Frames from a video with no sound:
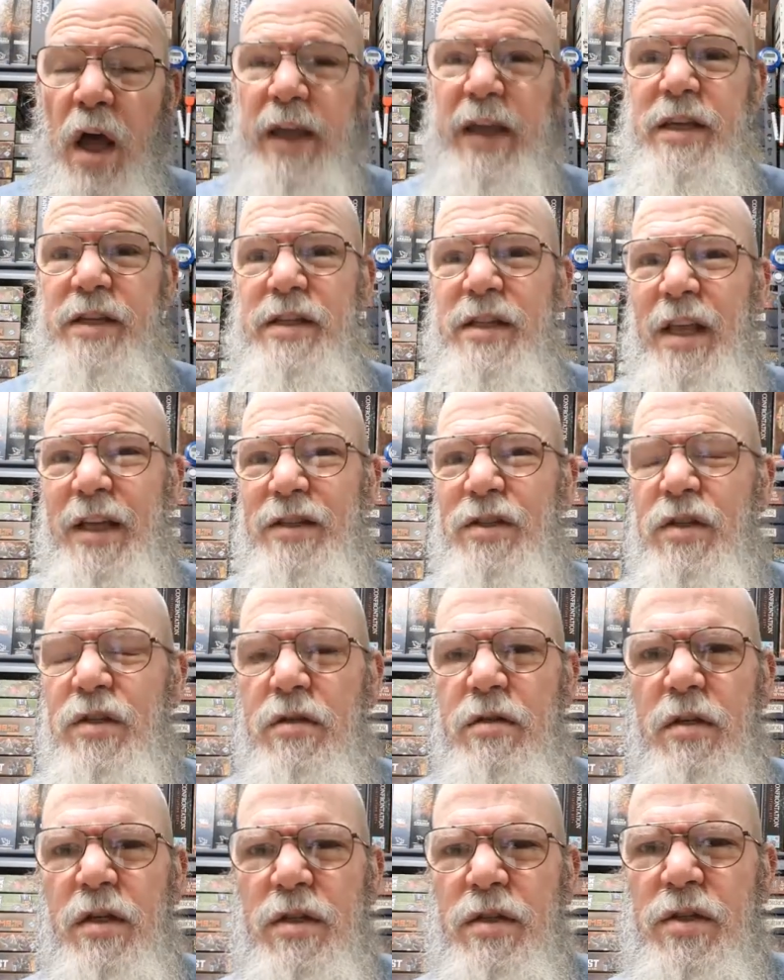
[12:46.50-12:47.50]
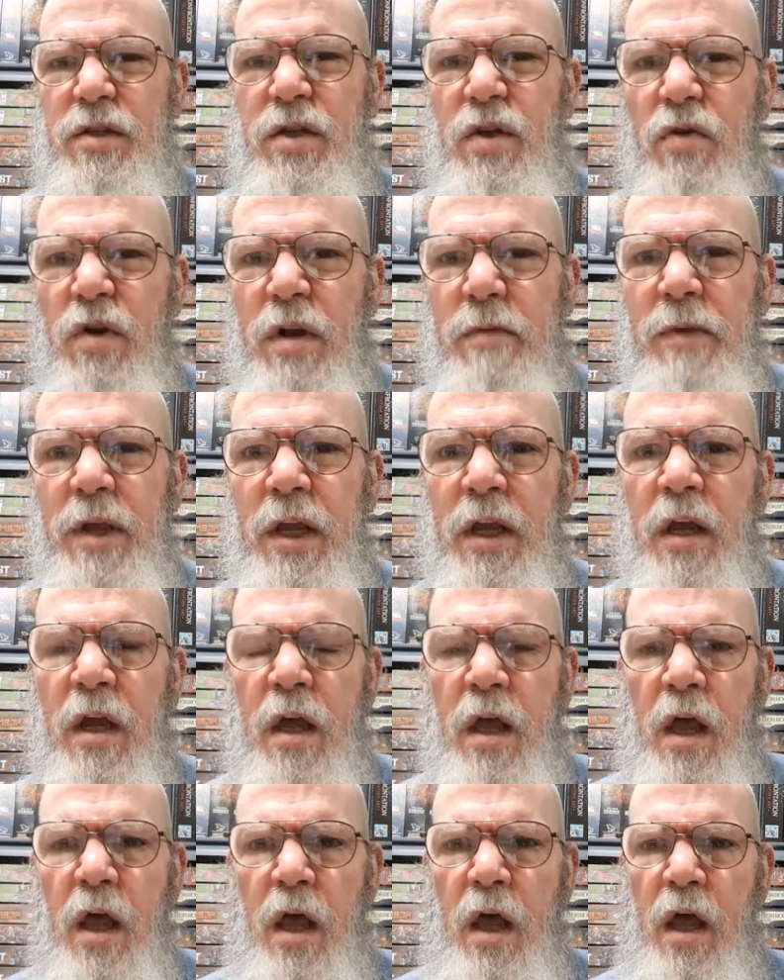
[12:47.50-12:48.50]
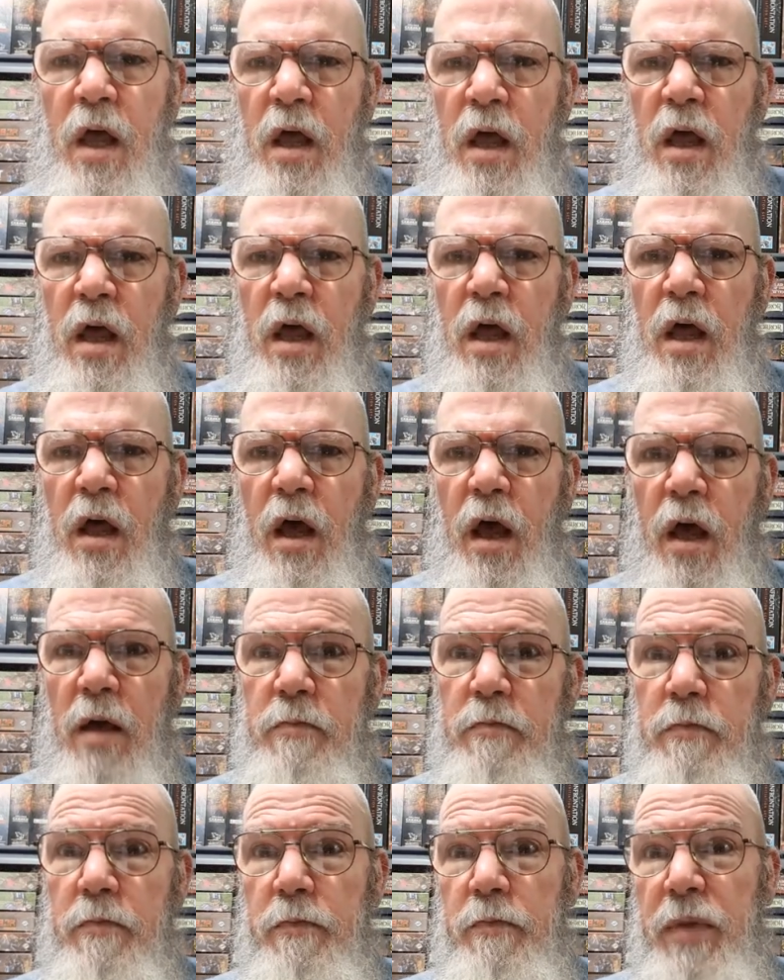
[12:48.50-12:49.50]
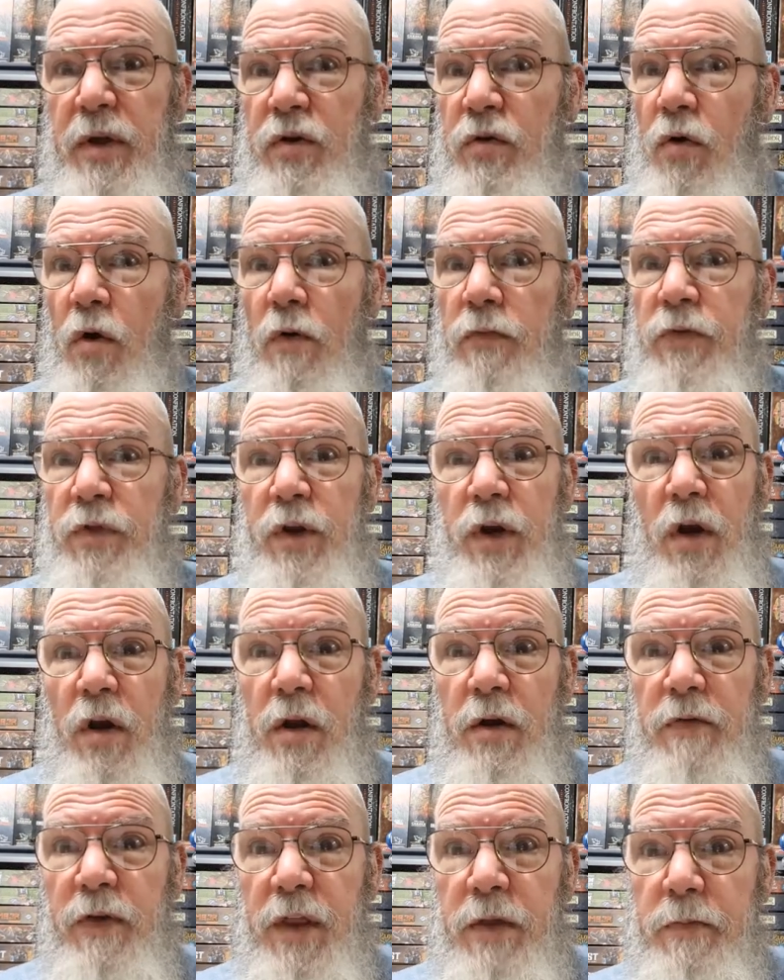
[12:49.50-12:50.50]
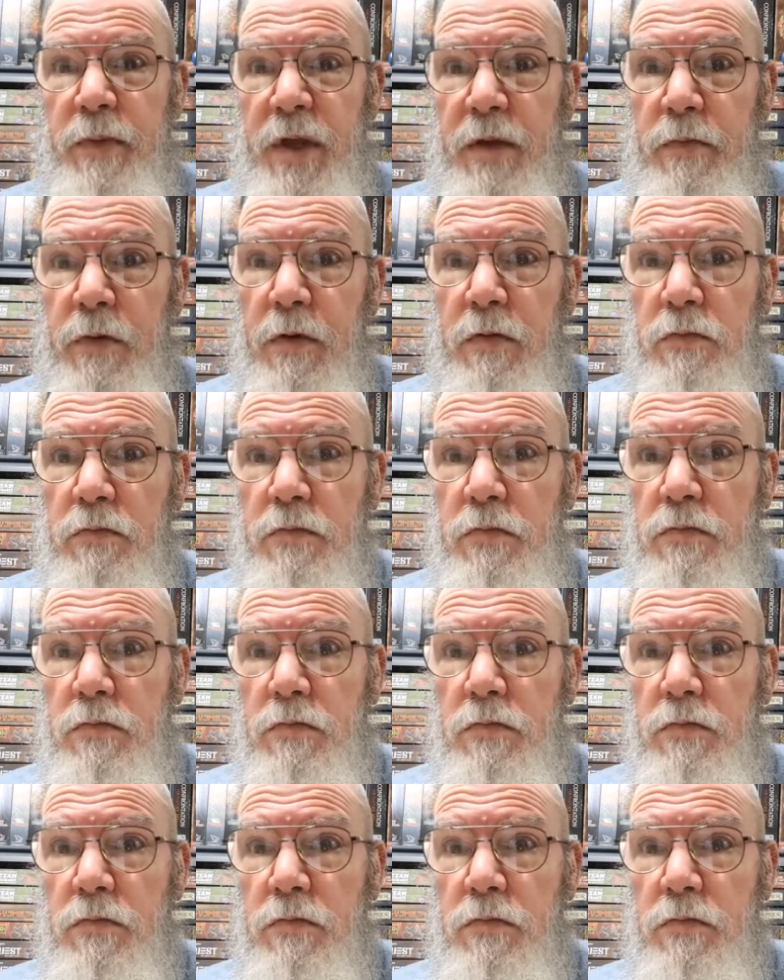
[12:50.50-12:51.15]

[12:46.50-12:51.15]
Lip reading: guess that's screaming, I'm better off than a lot of other people,